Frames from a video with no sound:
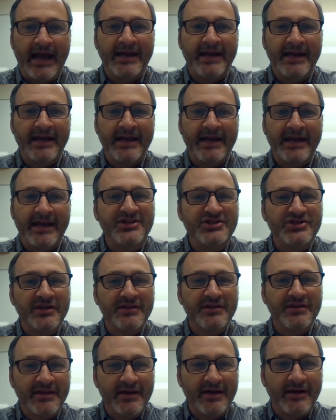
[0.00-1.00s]
and
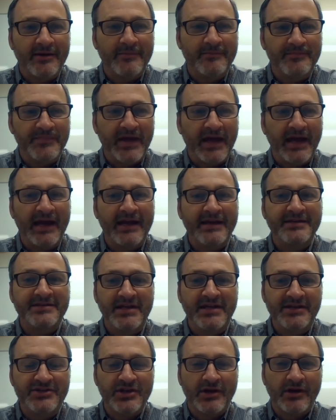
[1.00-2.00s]
teaching them
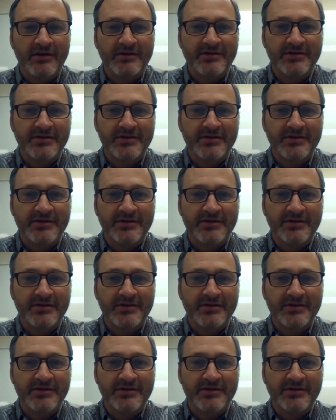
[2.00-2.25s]
and teaching our